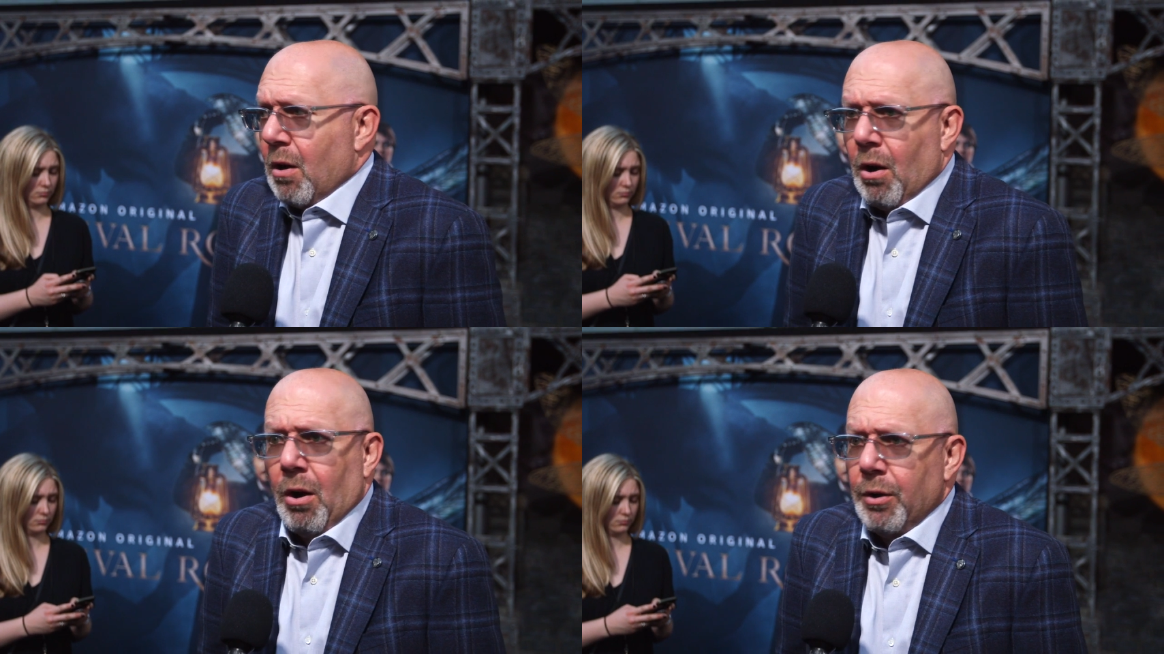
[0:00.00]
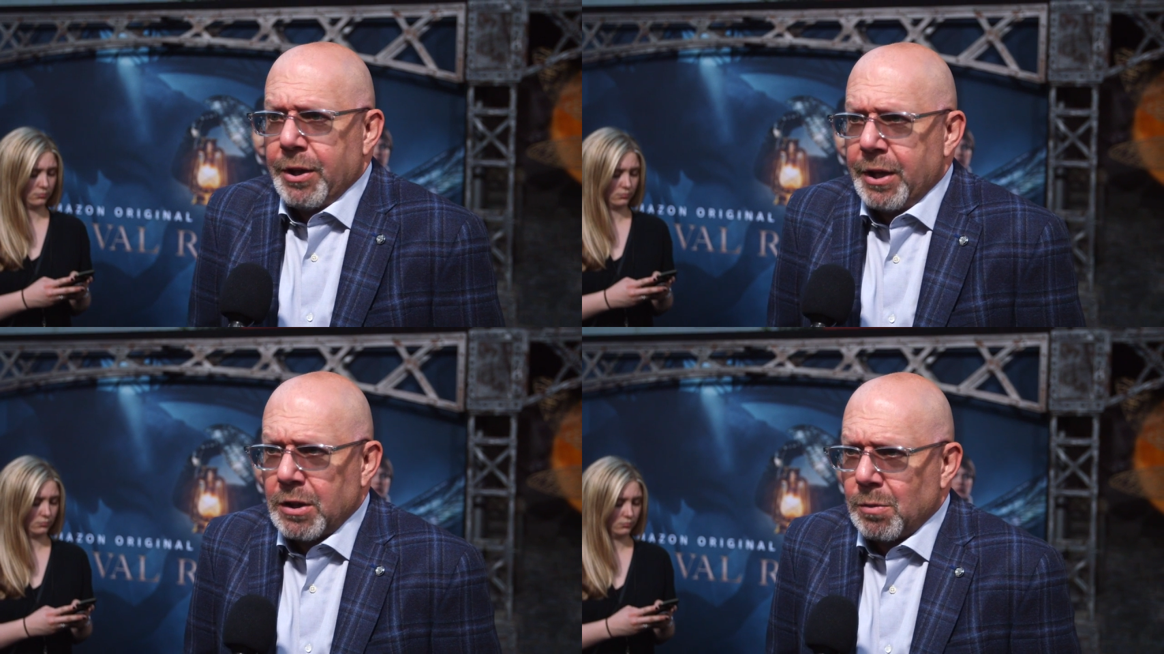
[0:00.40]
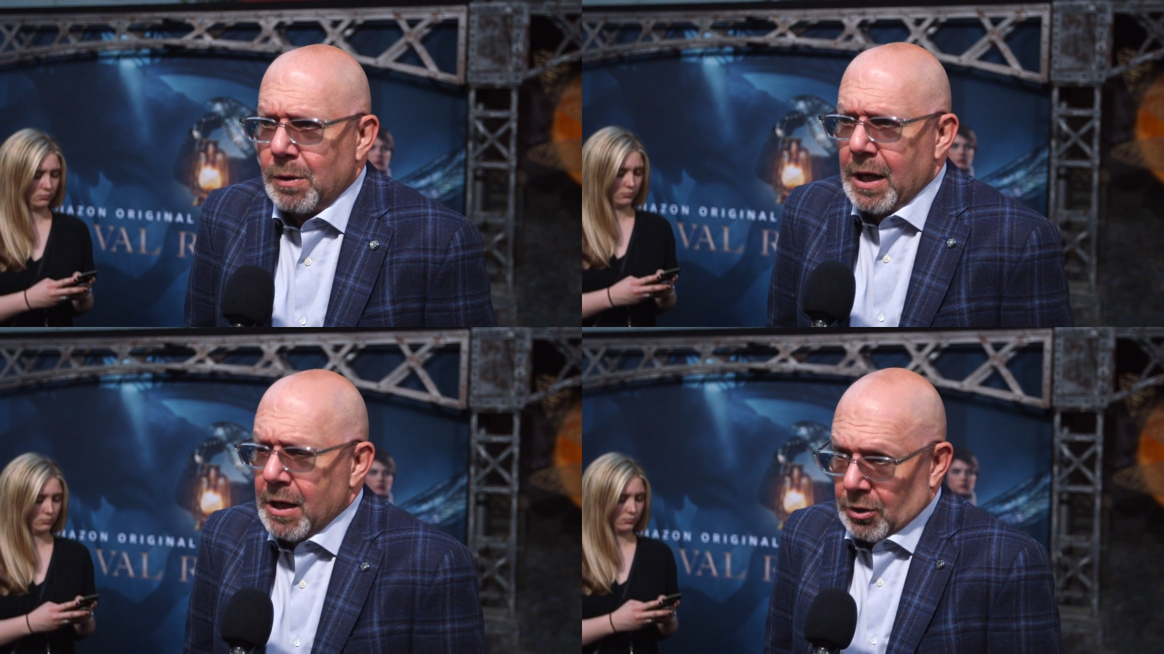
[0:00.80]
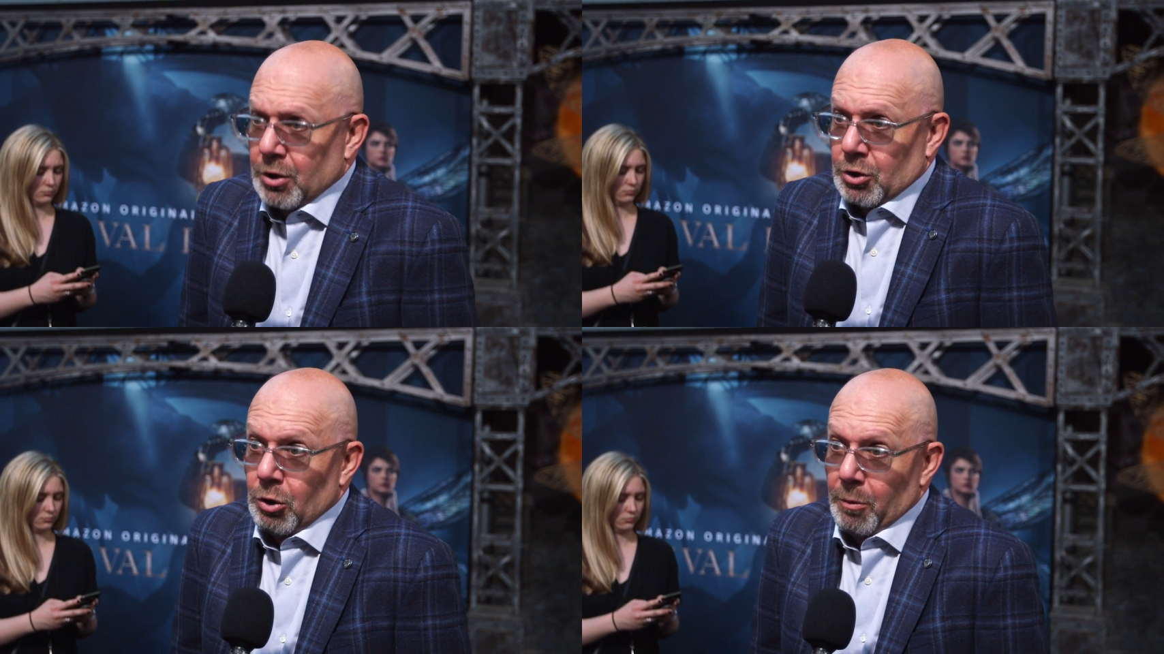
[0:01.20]
Speaker 1: all the things we needed
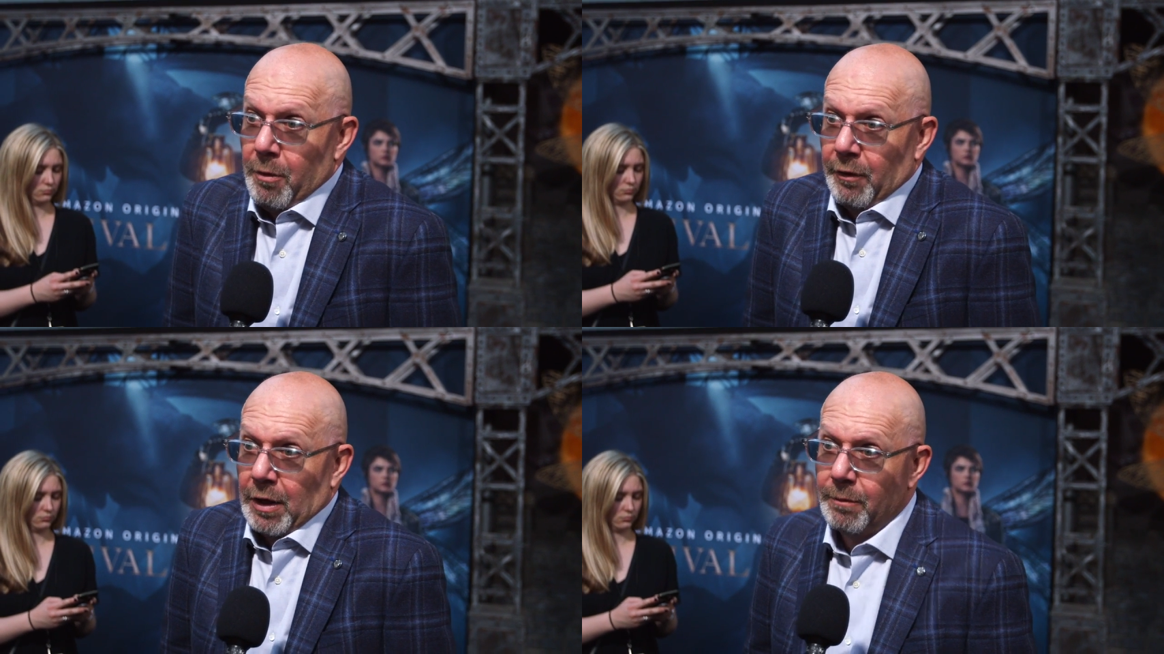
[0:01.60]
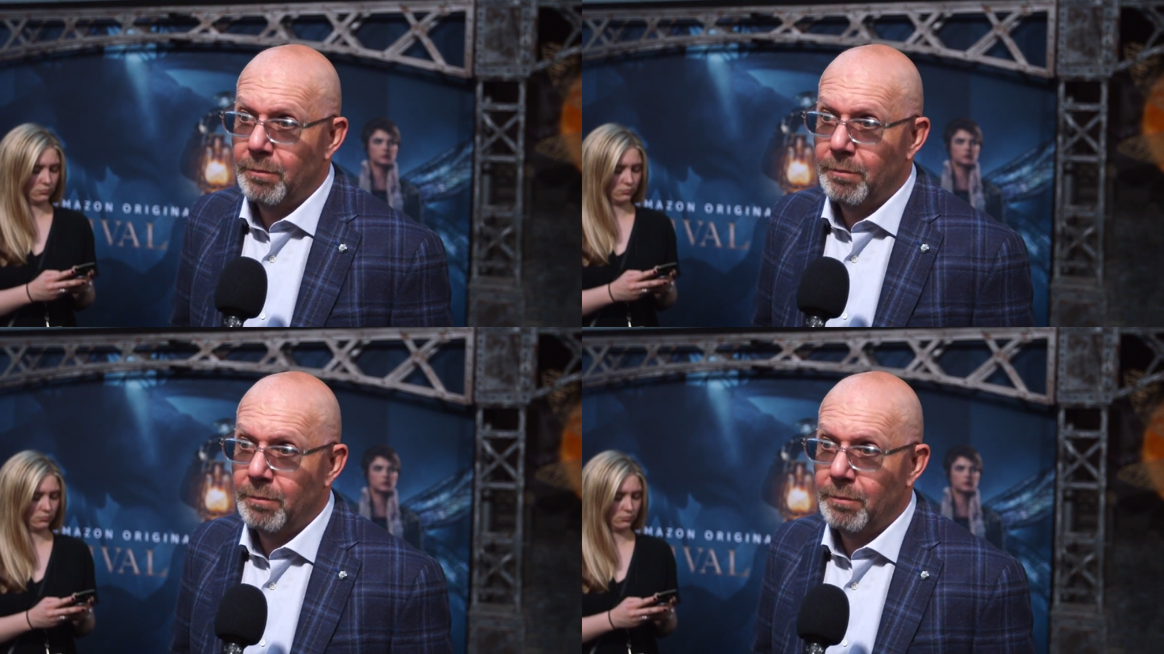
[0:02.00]
to shoot a movie.